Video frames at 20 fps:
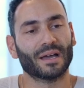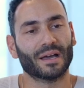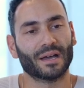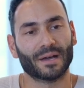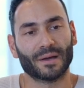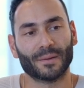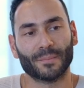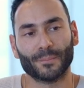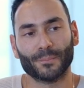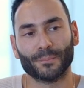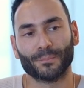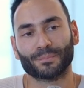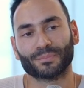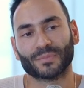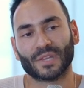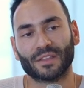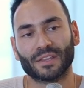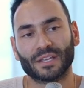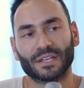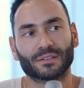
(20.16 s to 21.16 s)
I
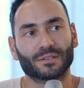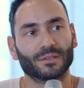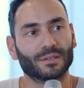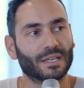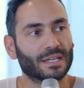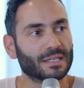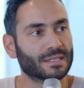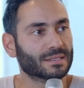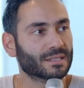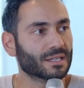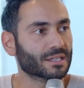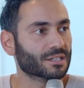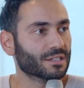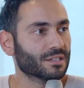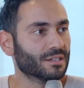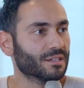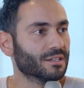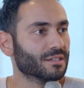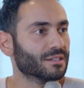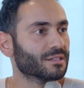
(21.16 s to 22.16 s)
think today's
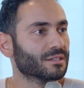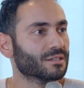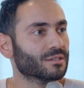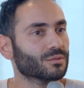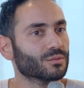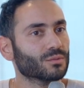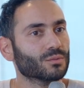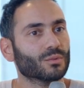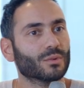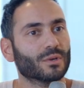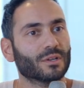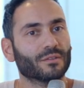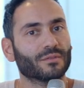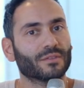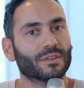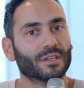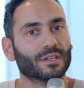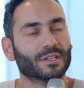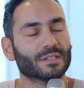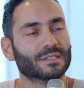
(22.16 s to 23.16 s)
session is one of
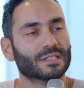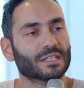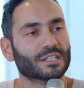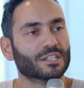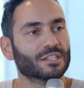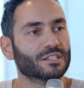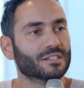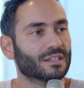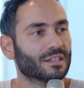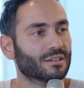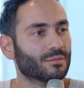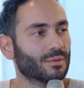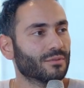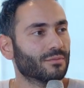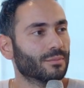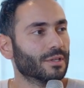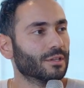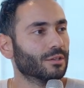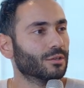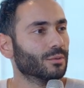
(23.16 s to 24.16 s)
the sessions that we've
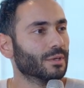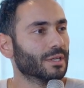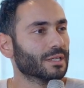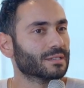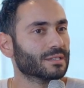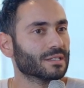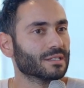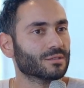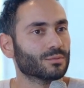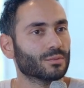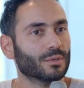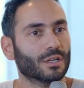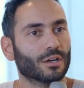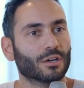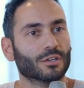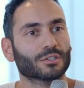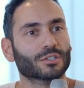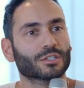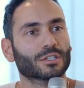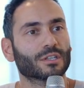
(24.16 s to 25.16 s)
been doing since we
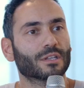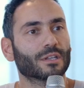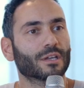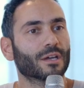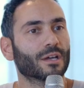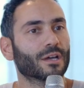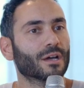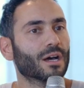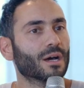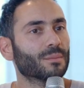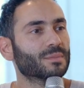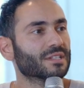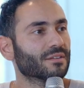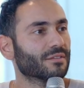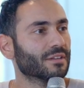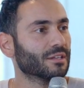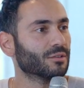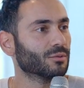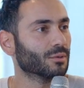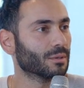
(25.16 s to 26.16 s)
launched the Hub
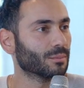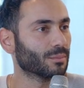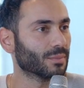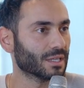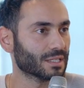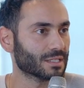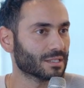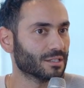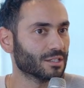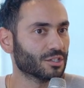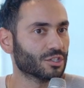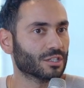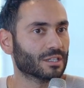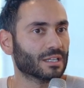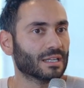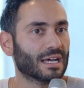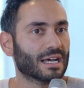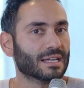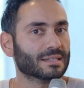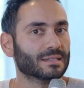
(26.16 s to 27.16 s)
71 Plus
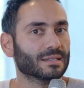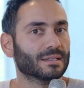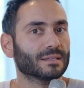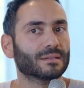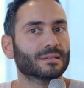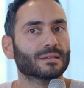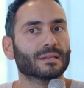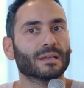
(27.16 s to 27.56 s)
digital asset.